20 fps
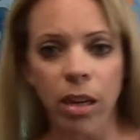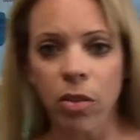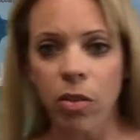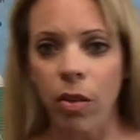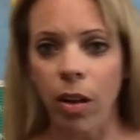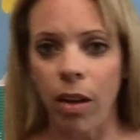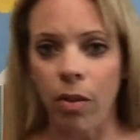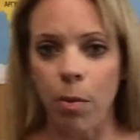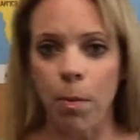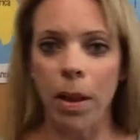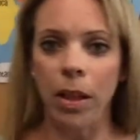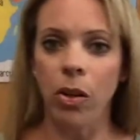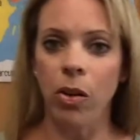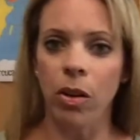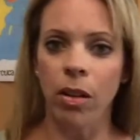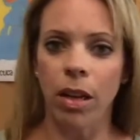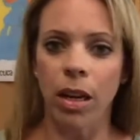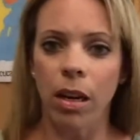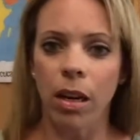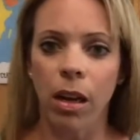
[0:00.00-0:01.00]
so I have a pillow to
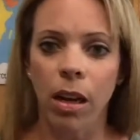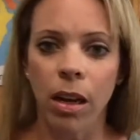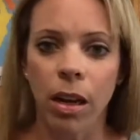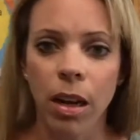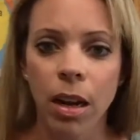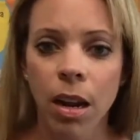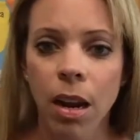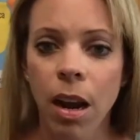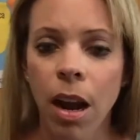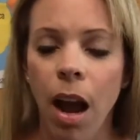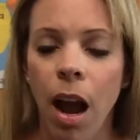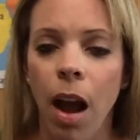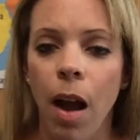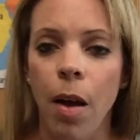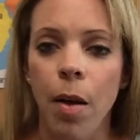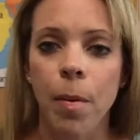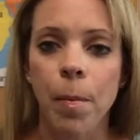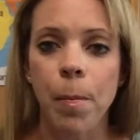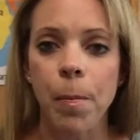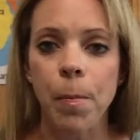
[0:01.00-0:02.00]
lean
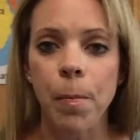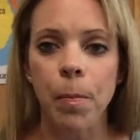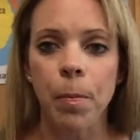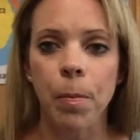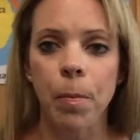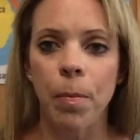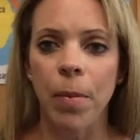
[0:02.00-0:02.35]
on.